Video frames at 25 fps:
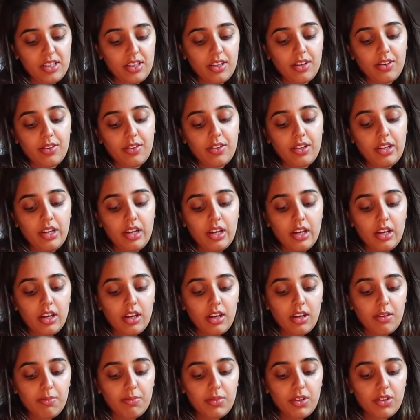So
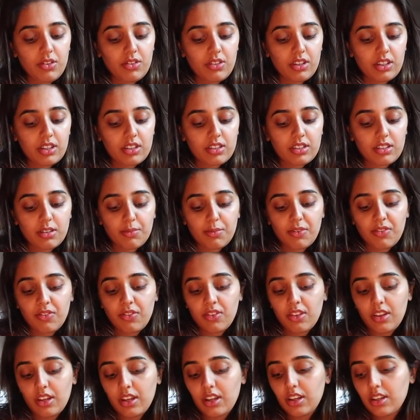I'm using some
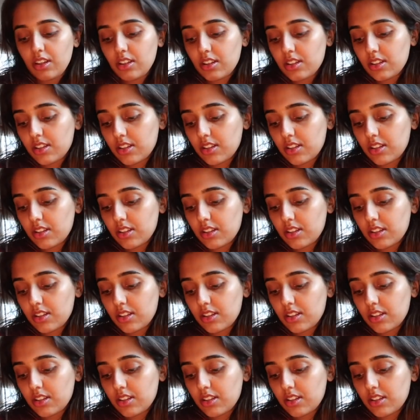of this.